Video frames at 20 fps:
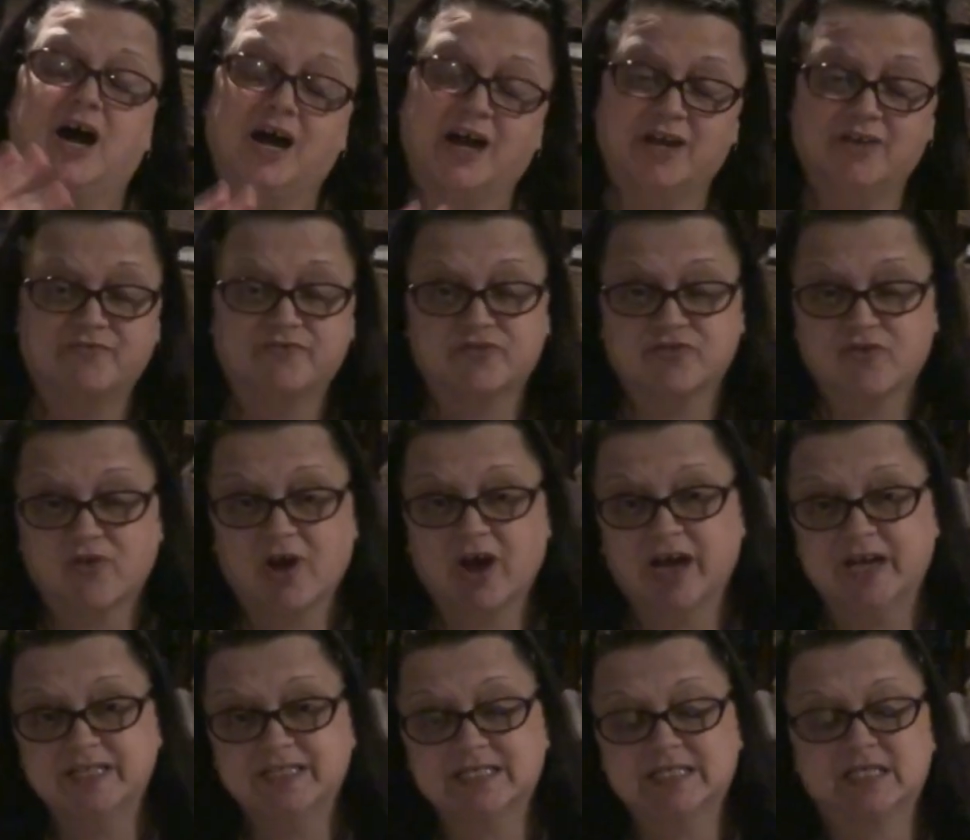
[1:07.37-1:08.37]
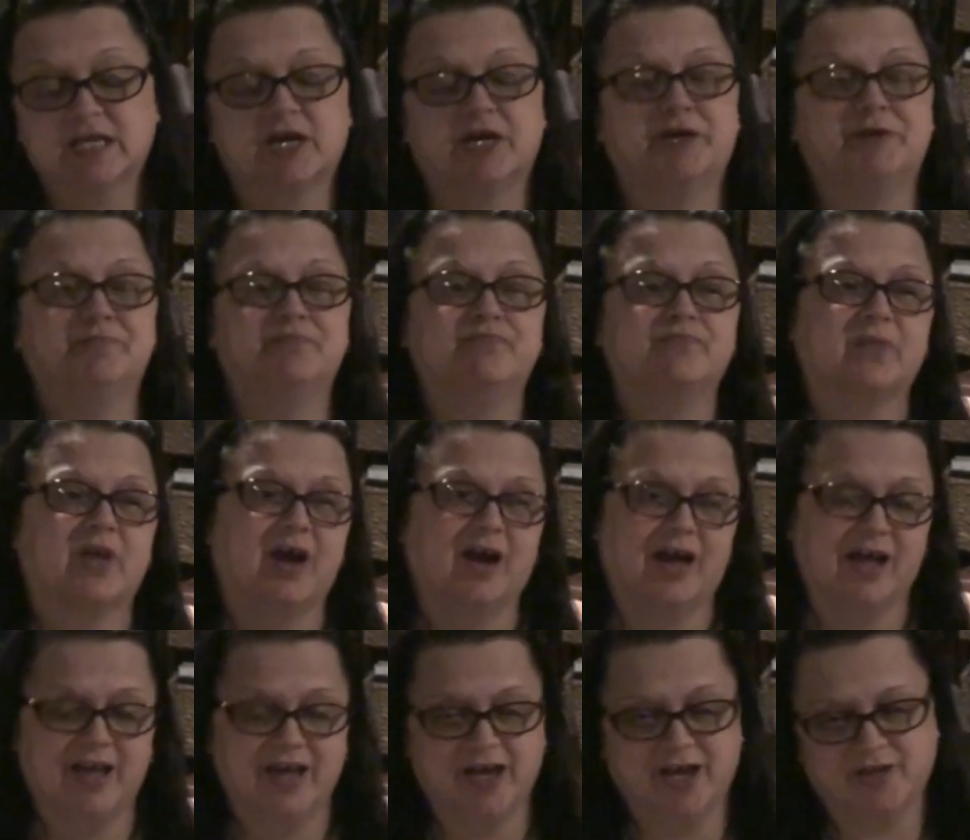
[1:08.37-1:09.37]
I've tried some,
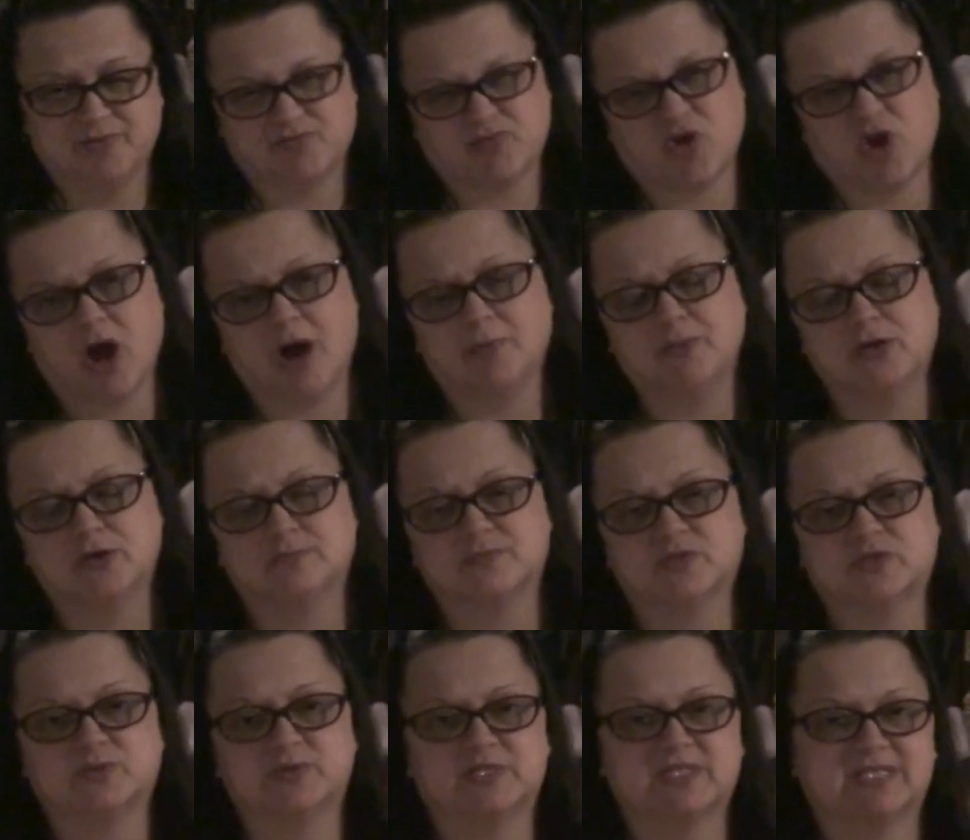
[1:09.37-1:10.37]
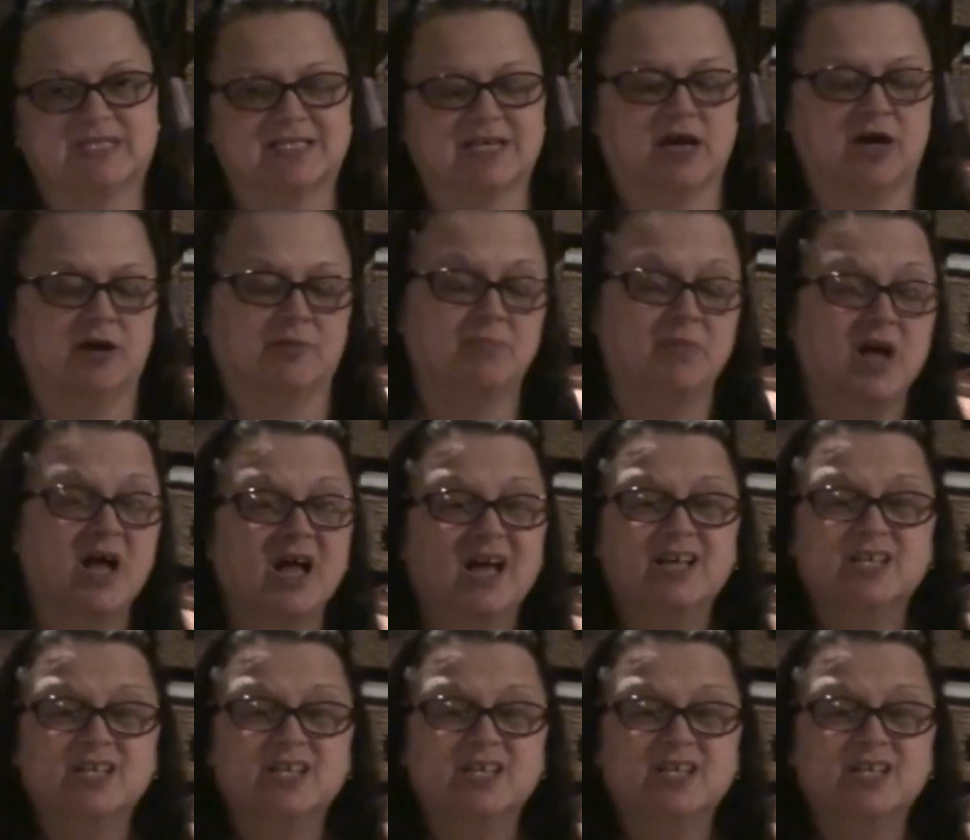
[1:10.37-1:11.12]
I had problems with some,